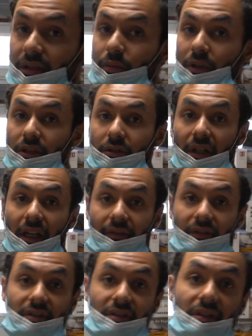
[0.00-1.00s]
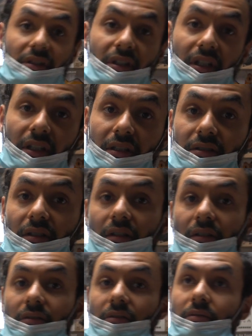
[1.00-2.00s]
what you haven't seen yet is the
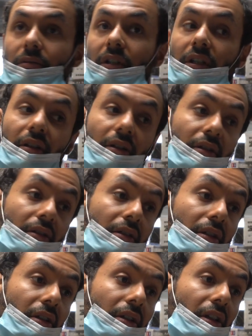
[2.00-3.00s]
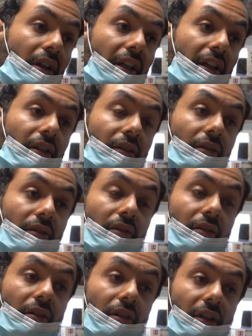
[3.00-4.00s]
underwear and
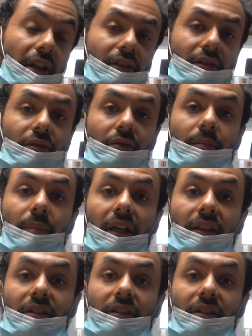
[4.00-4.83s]
like the 3-pack